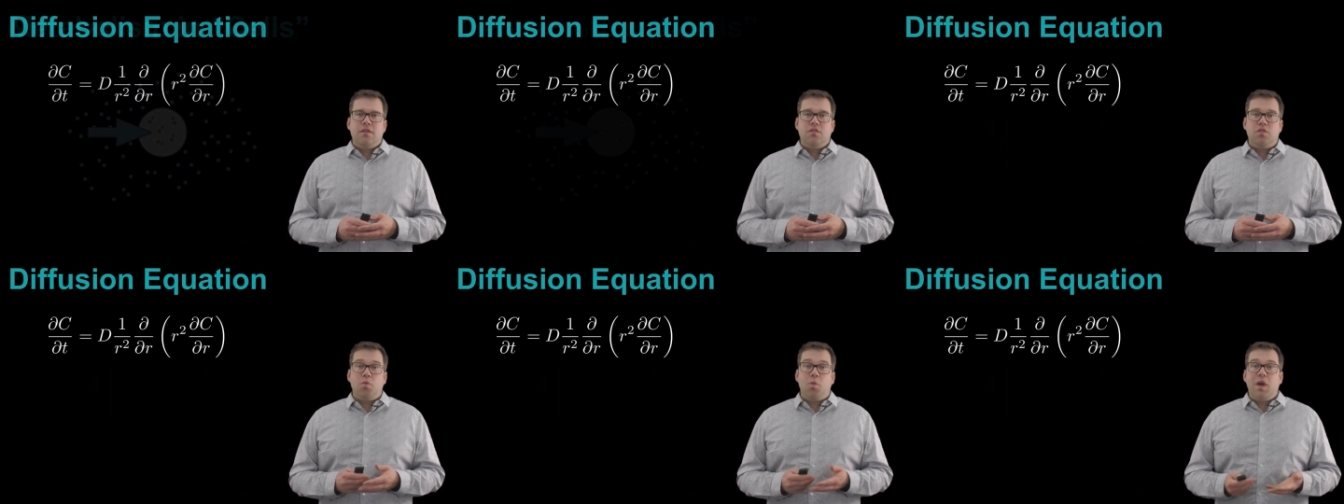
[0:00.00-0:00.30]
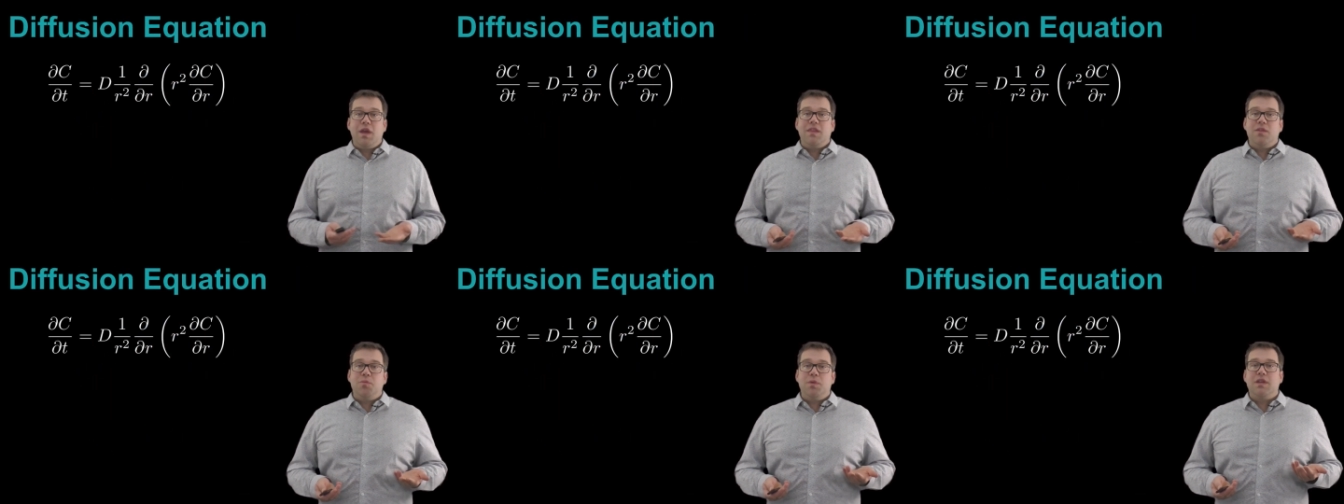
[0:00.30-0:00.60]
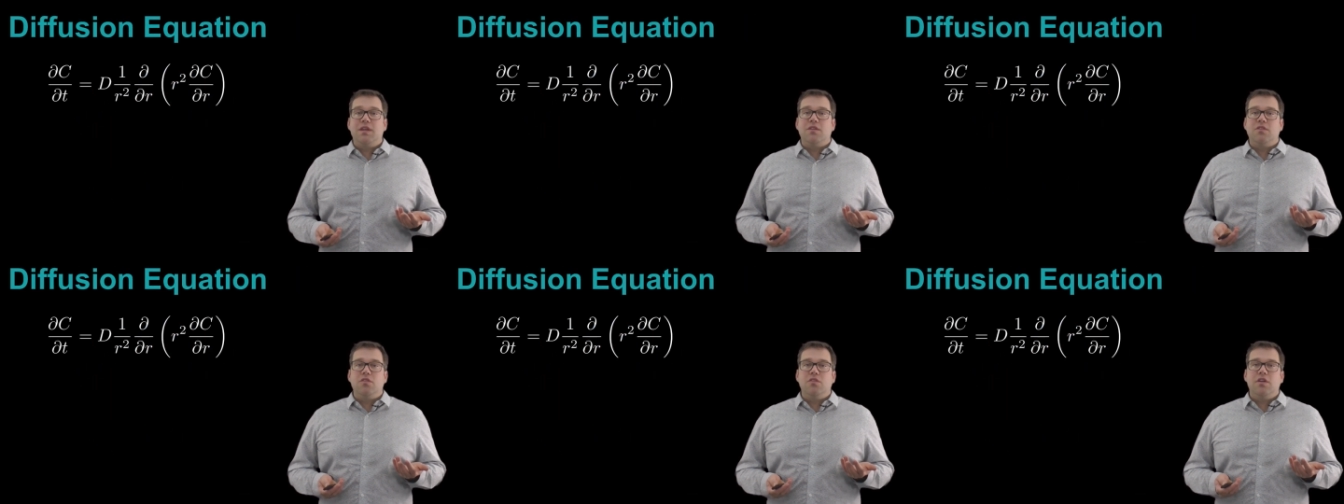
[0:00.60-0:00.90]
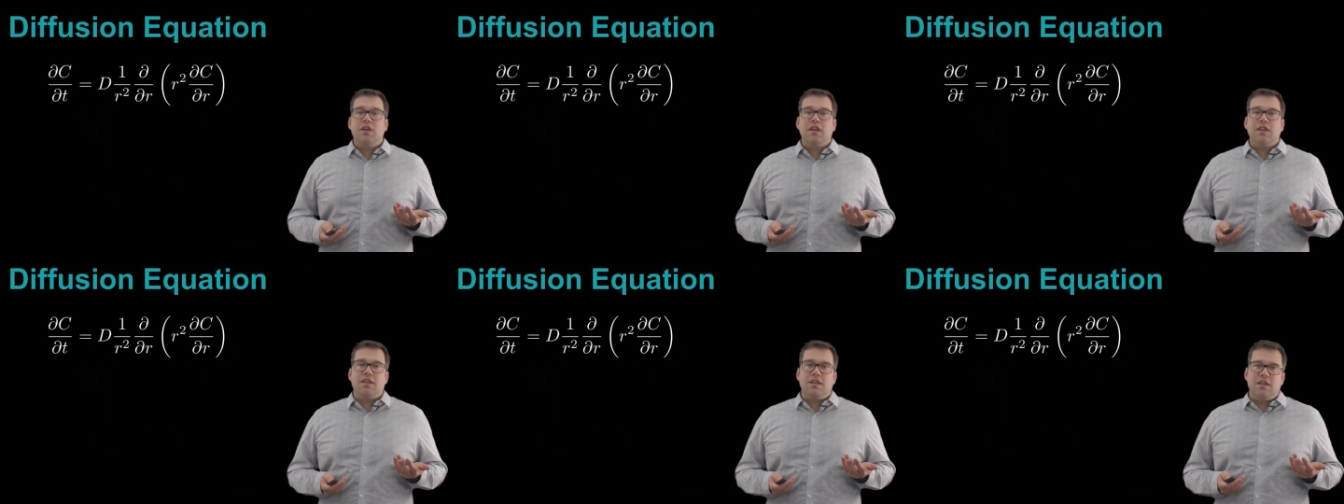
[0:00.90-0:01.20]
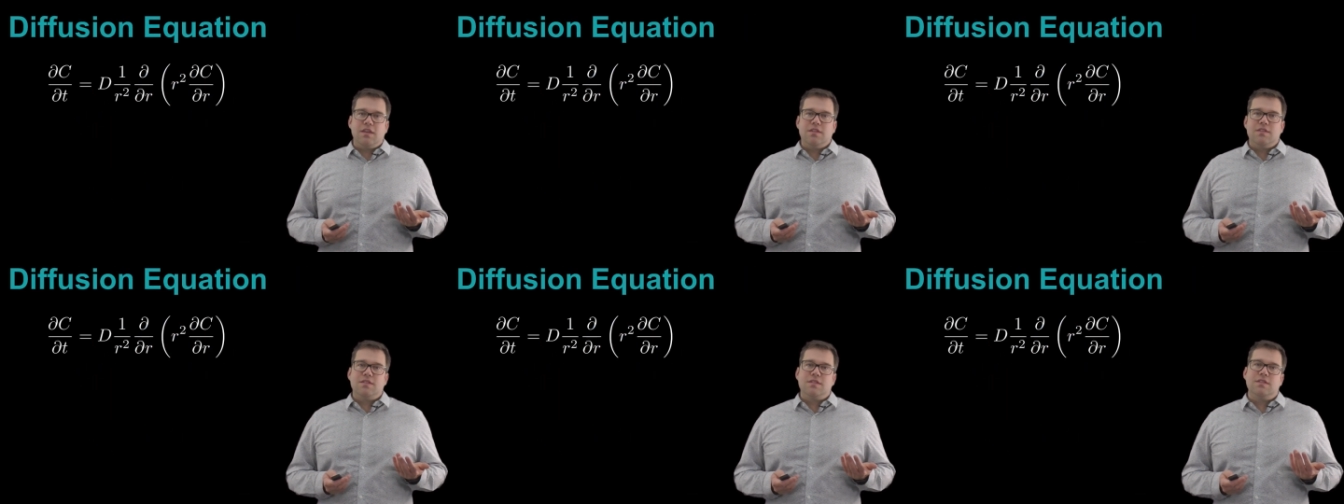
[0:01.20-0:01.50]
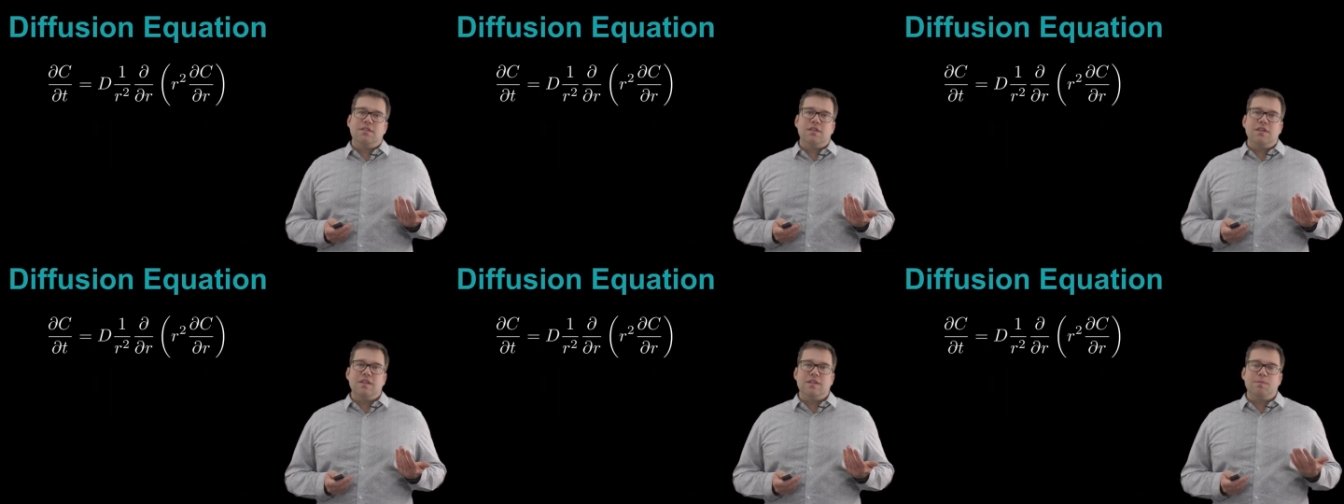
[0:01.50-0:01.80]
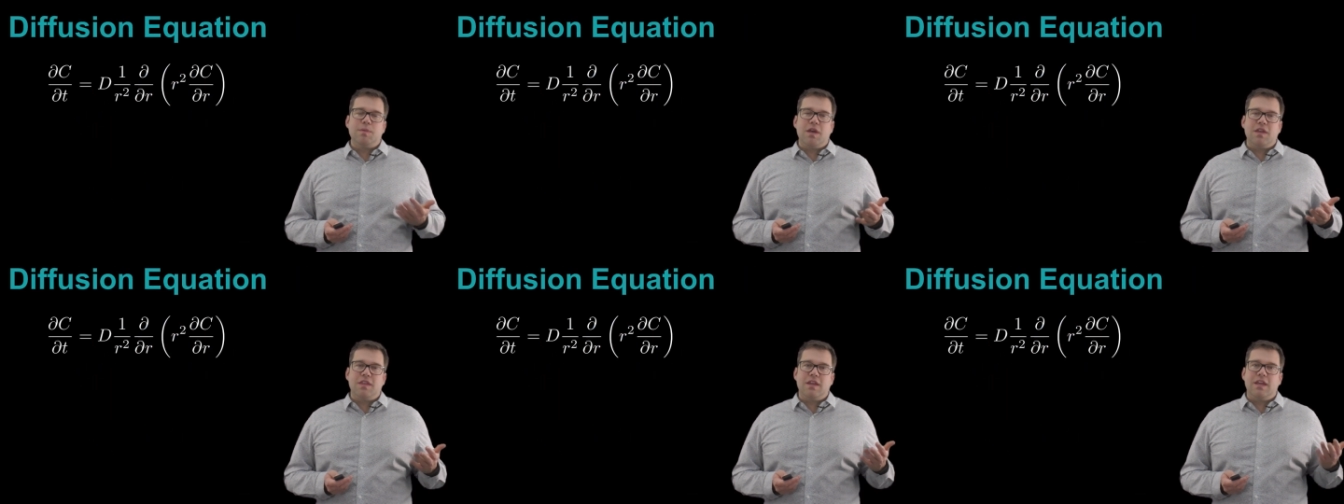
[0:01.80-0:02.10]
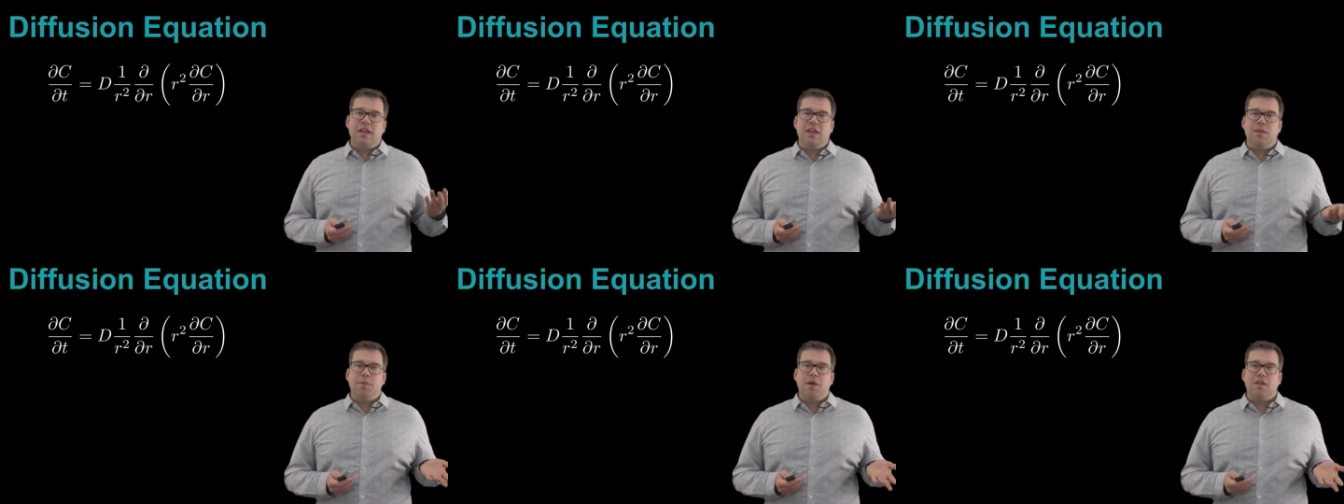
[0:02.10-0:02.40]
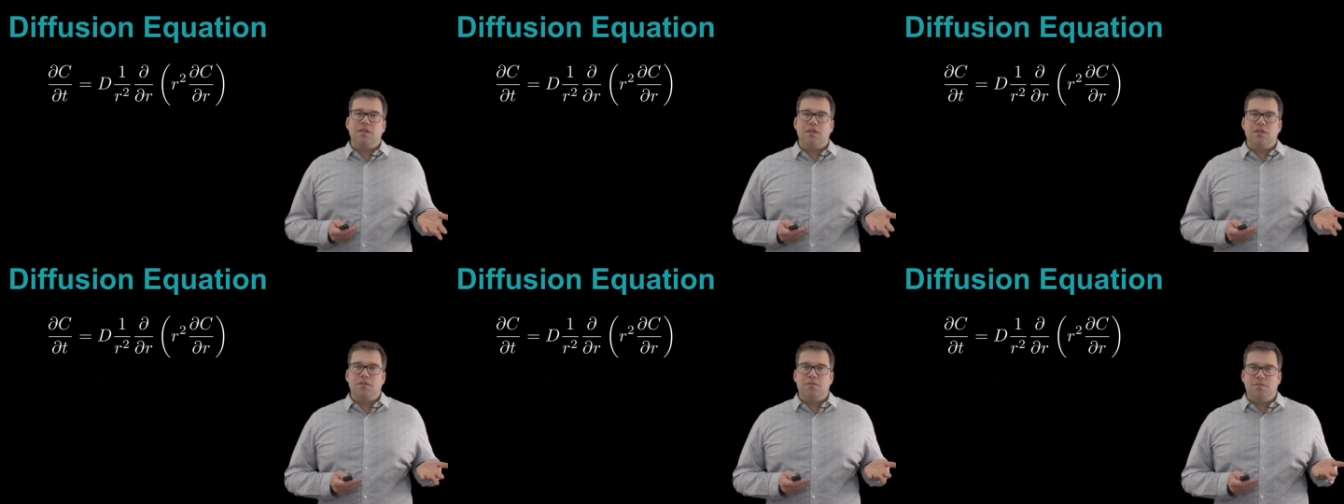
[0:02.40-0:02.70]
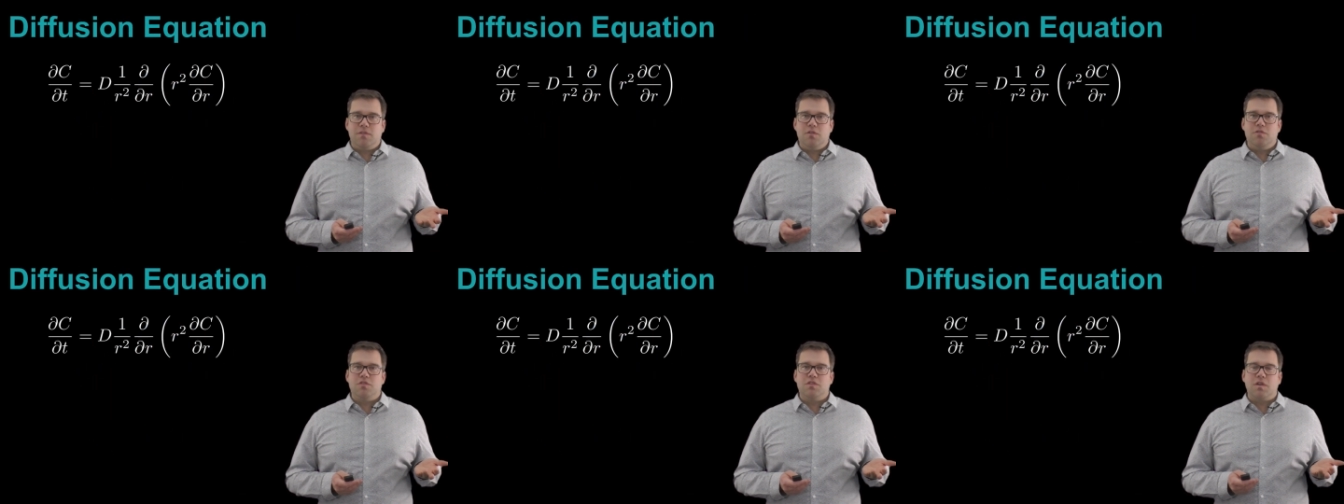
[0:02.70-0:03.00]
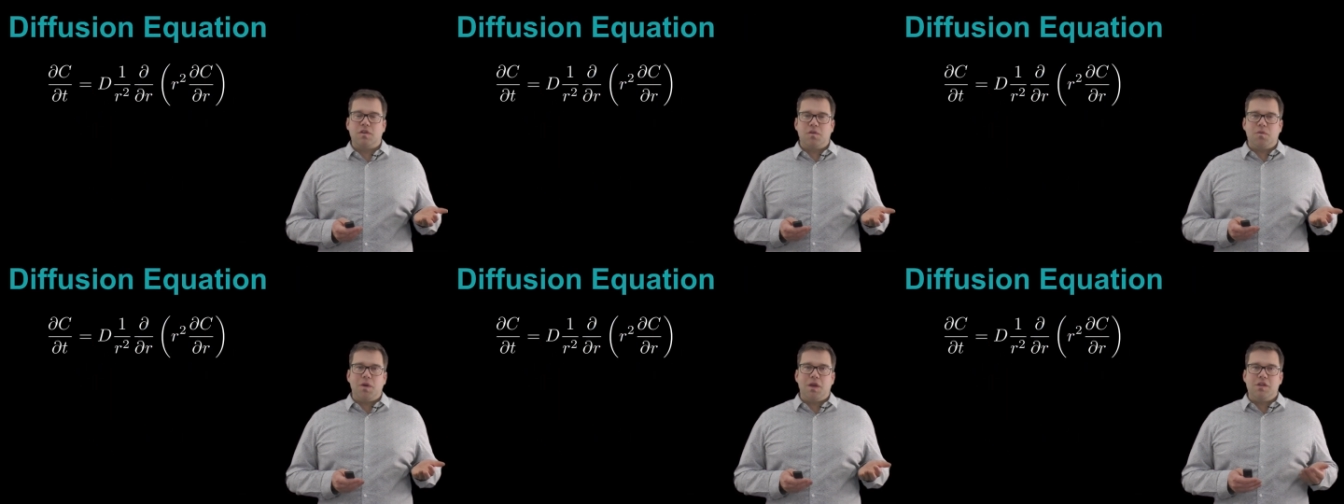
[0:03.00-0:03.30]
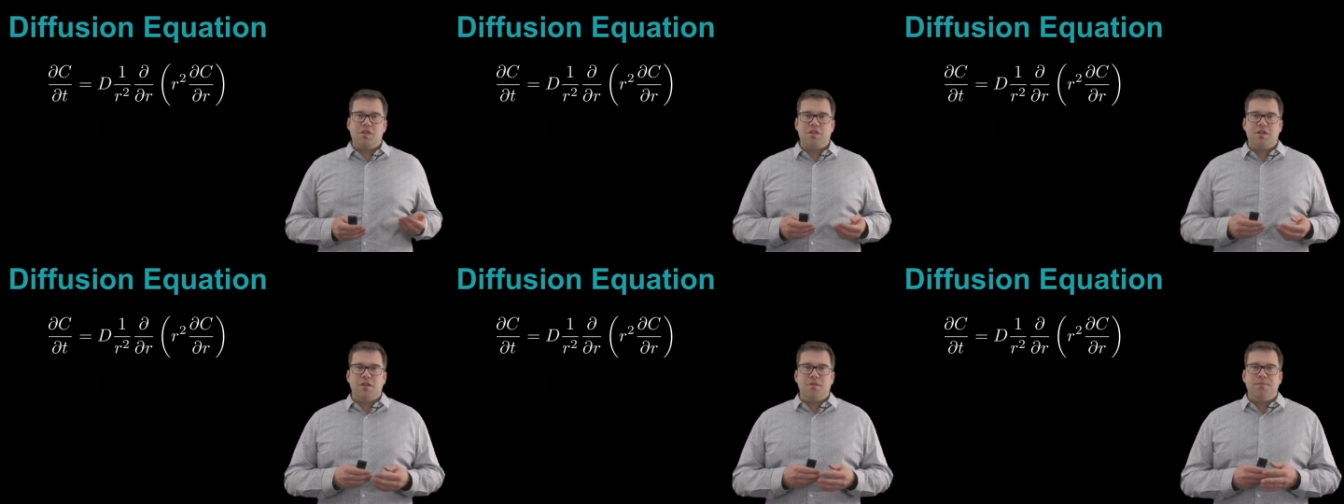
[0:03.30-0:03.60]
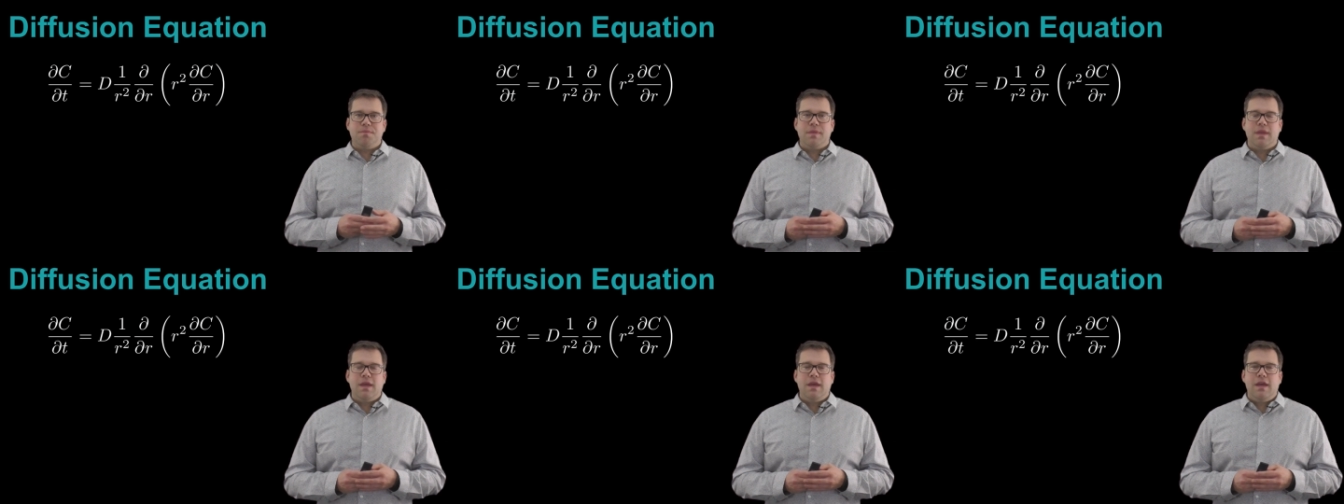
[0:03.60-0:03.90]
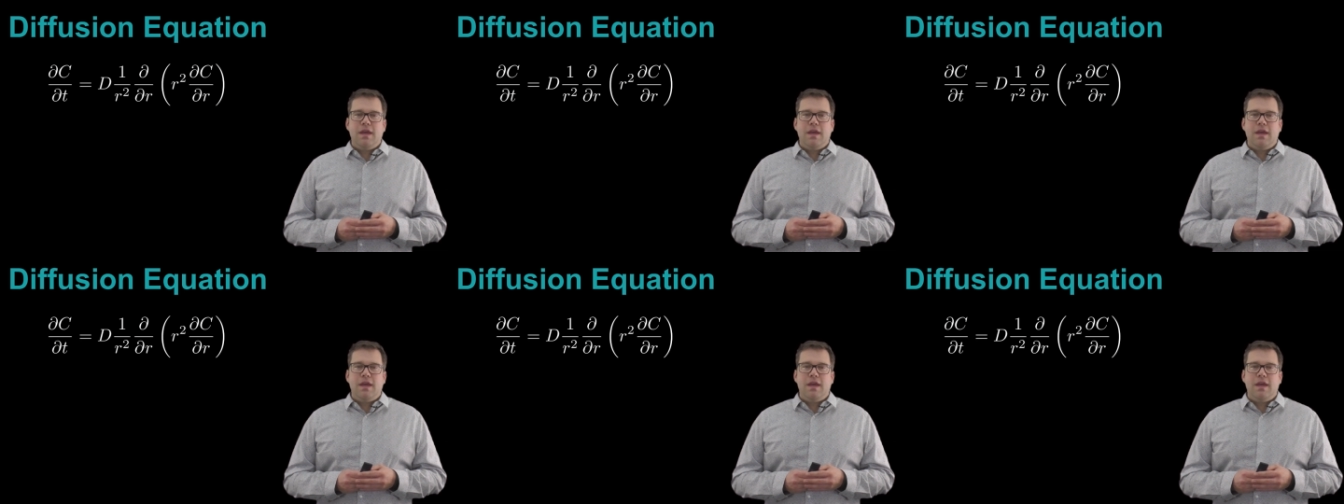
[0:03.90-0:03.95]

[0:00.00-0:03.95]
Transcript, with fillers: The way that we can look at this is by thinking about the diffusion equation.